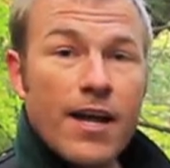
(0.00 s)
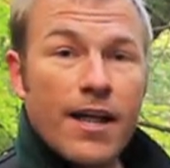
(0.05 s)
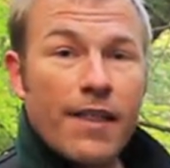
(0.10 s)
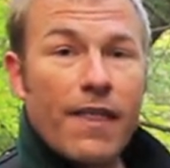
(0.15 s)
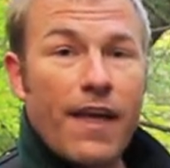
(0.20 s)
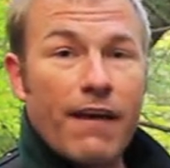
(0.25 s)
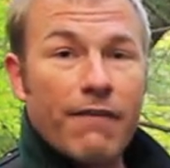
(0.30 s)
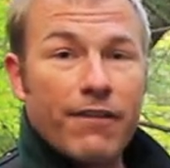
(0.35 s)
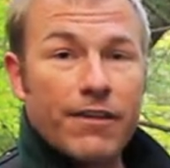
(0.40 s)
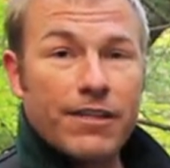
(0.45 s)

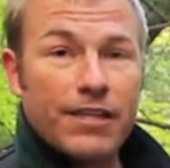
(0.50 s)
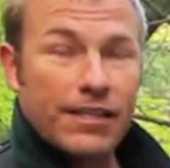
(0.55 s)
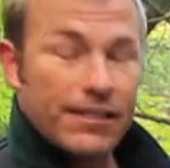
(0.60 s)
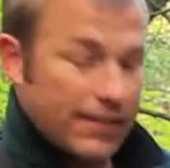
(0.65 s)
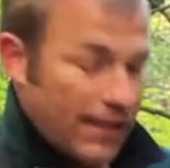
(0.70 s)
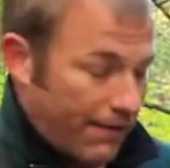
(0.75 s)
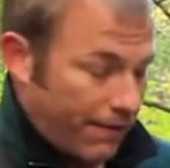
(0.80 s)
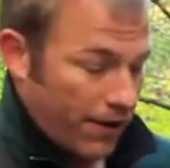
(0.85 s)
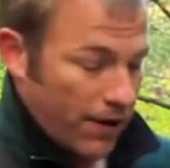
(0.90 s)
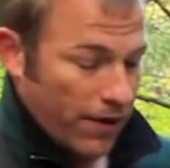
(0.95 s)
They have a
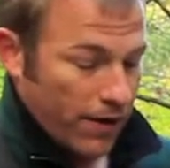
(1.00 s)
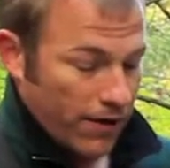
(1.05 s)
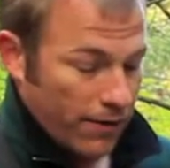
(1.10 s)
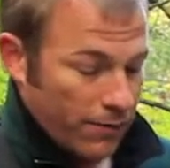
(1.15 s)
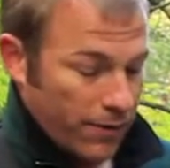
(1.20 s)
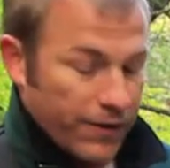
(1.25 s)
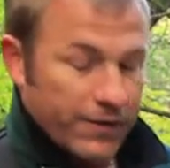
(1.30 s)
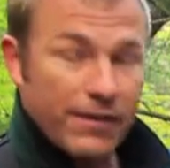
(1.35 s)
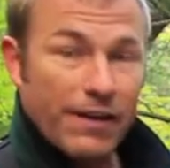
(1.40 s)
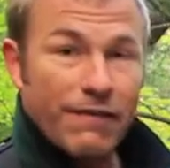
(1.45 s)
D700
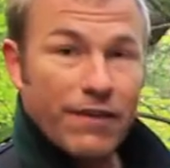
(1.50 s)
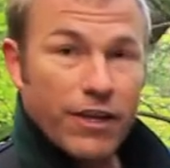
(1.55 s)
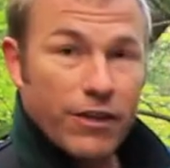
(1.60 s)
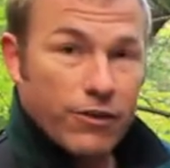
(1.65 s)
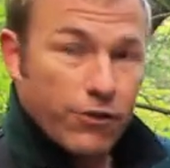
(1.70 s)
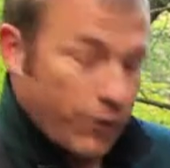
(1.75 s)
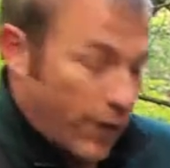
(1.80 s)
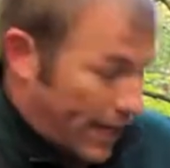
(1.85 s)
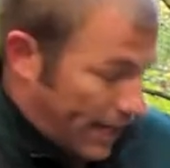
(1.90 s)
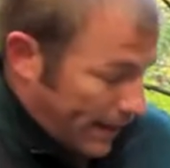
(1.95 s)
with a
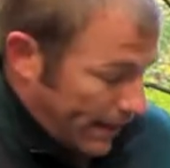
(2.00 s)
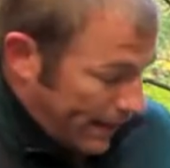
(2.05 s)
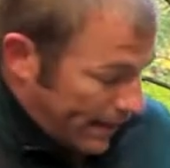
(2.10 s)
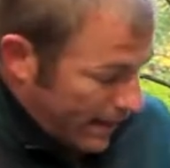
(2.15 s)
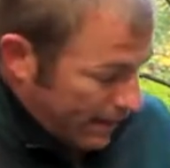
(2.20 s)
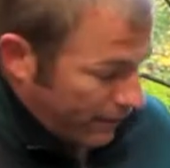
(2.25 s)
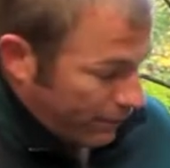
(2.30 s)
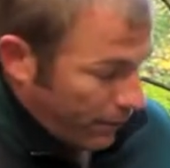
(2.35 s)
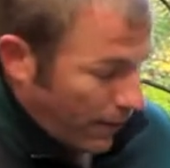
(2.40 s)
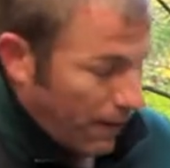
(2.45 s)
70-2.8
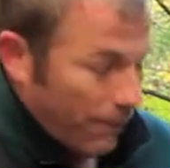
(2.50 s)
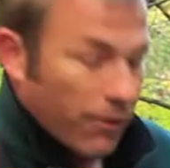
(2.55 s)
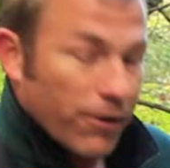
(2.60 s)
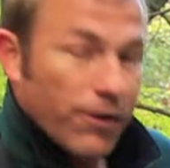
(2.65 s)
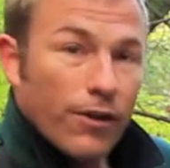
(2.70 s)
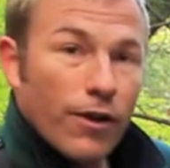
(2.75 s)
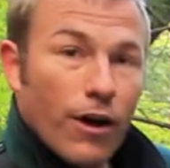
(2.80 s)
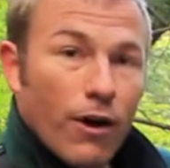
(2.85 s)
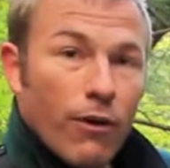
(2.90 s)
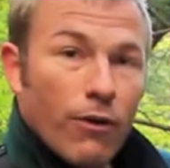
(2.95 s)
this way with
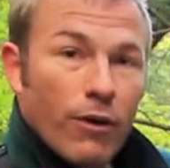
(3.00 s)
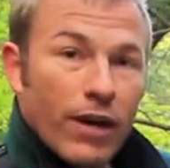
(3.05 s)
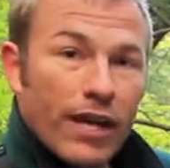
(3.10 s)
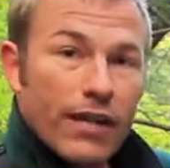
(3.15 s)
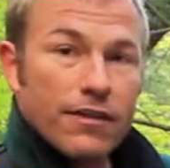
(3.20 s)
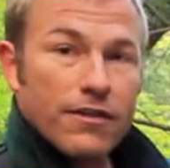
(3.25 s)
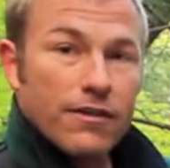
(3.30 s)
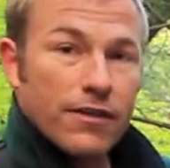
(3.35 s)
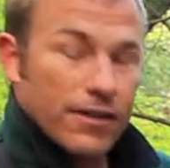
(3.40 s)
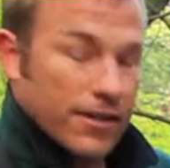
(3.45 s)
no
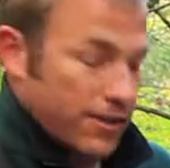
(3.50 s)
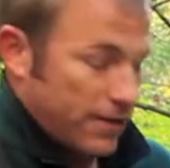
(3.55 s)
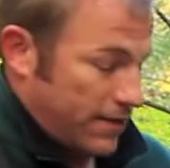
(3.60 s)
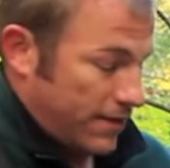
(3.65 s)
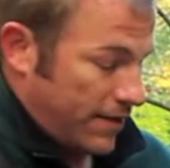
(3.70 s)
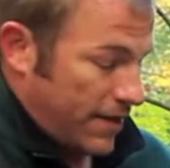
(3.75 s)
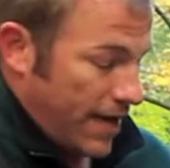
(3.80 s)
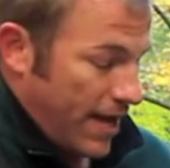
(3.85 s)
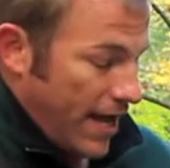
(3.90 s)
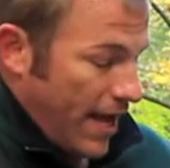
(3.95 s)

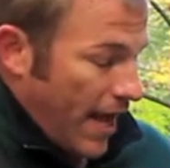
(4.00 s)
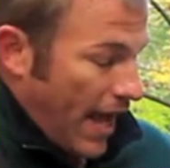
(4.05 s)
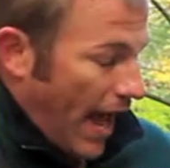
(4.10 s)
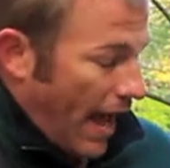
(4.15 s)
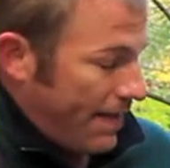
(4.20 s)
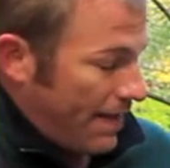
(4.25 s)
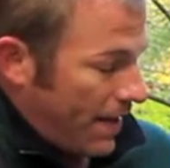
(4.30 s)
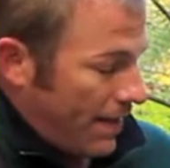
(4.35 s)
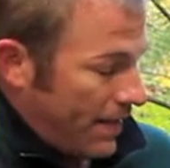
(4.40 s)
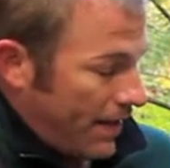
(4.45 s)
inserts,
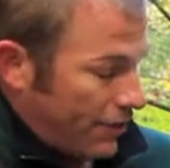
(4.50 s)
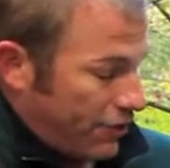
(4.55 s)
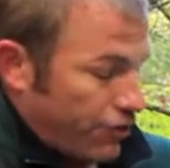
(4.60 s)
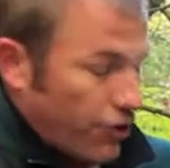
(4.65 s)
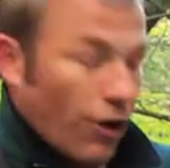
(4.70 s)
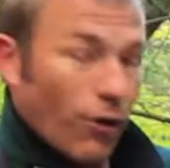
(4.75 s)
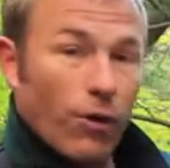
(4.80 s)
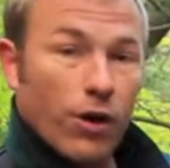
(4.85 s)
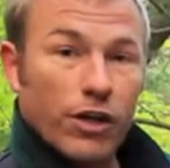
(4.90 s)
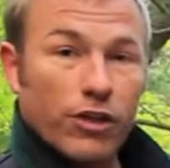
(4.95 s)
and then they
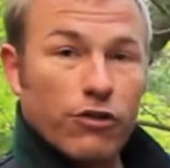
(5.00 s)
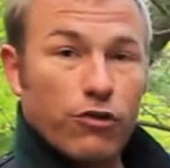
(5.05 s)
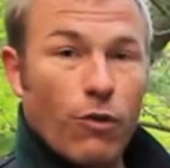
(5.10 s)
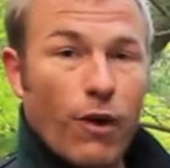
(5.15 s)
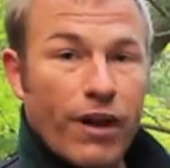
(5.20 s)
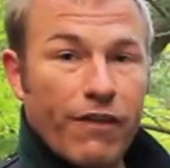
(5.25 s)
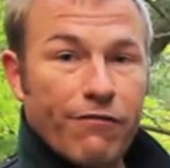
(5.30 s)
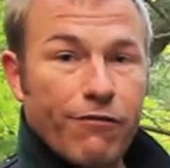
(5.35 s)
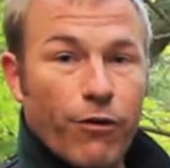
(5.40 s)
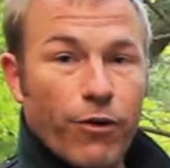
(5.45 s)
show a
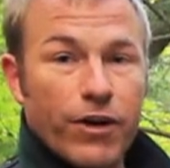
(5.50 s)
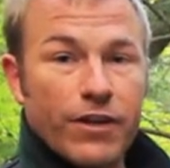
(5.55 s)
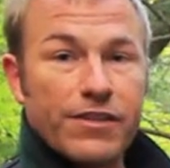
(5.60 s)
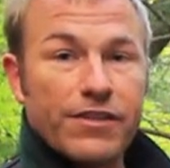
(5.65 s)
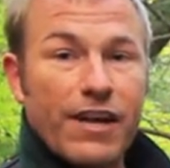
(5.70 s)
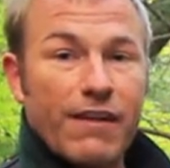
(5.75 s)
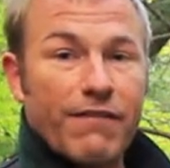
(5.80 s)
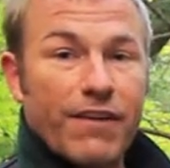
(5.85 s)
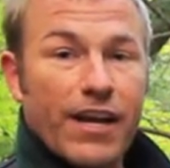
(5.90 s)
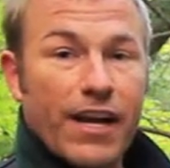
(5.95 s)

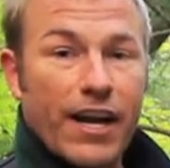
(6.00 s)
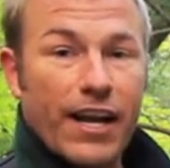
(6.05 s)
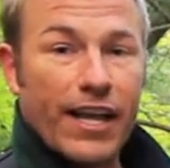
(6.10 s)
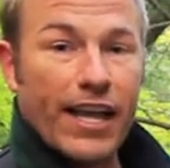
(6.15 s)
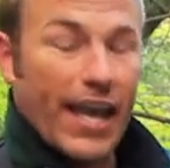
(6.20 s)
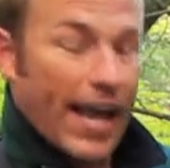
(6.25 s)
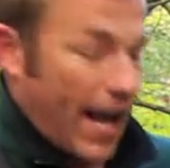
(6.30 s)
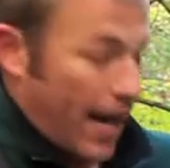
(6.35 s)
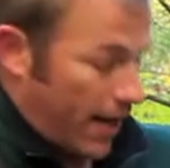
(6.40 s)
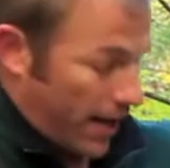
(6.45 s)
24-70 on a
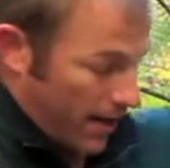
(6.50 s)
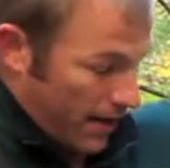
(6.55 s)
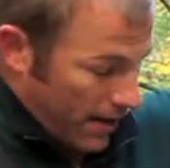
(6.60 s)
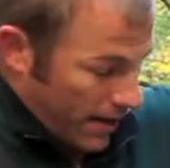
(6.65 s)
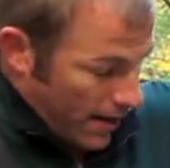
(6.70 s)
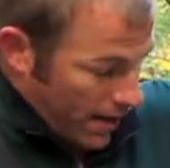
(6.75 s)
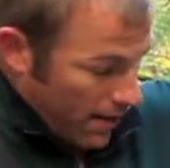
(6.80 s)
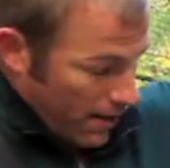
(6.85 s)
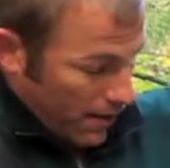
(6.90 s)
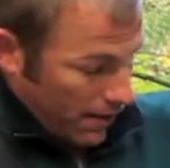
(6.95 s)
Canon
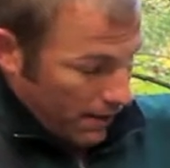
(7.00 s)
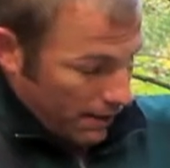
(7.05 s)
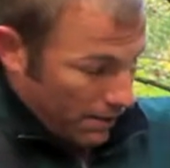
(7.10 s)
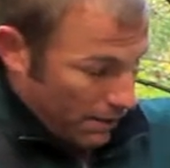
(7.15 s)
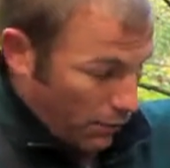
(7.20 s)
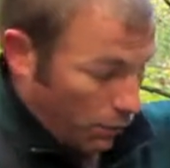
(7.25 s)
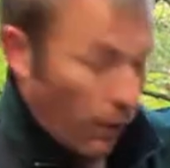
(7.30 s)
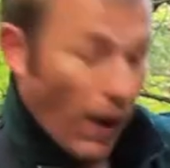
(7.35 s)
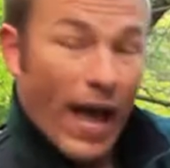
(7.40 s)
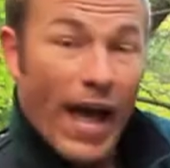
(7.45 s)

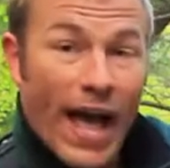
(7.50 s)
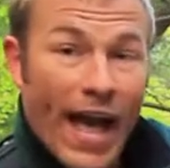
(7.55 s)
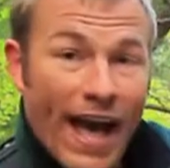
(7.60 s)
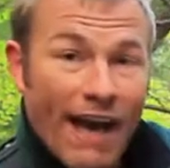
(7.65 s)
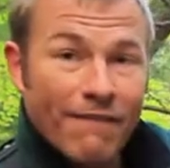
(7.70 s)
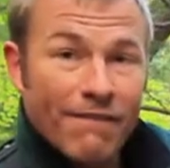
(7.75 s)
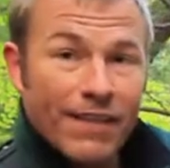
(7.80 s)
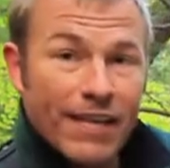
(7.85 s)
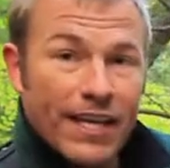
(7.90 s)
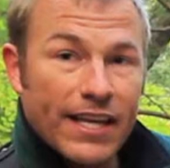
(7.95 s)
the way I
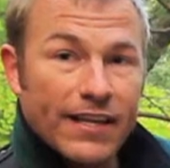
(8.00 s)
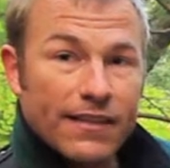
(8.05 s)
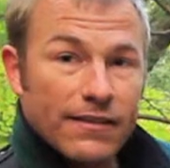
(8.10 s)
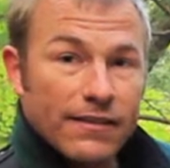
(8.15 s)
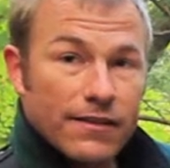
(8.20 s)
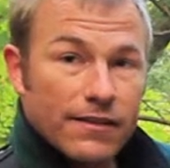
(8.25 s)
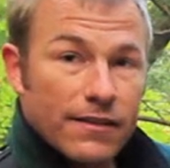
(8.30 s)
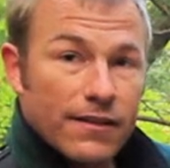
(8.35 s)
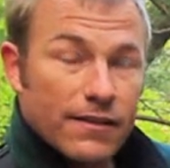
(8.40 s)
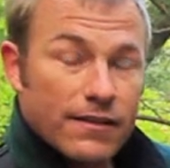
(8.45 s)
have these,
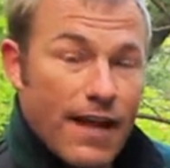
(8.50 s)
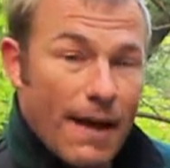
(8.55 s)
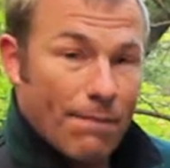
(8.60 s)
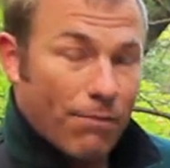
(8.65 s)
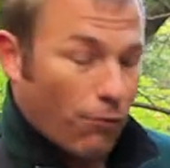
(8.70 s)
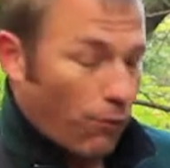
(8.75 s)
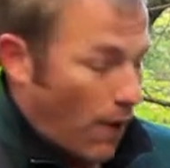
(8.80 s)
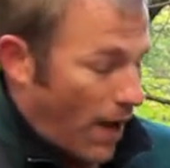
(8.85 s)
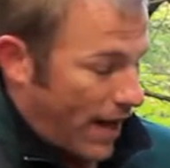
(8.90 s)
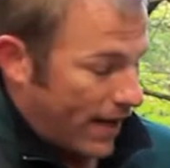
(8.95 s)

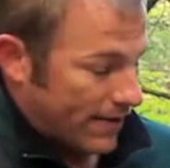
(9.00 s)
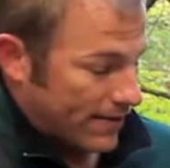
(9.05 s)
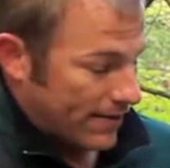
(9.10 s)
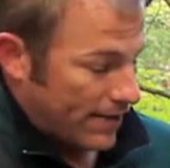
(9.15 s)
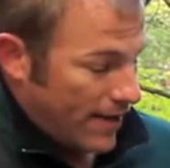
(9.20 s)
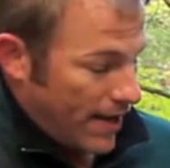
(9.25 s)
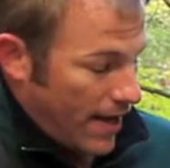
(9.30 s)
depth-wise.